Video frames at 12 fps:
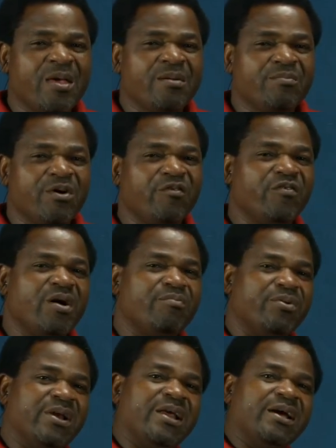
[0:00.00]
But if you are
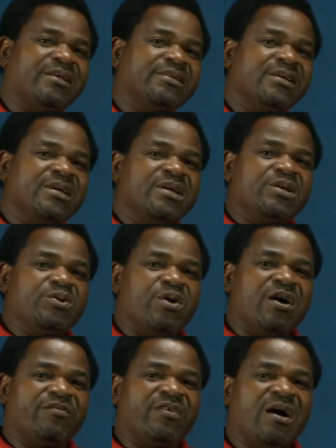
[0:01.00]
brilliant, you
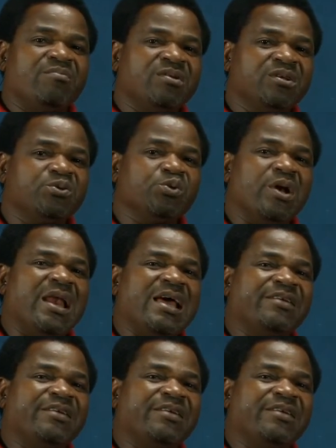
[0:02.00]
have ability to learn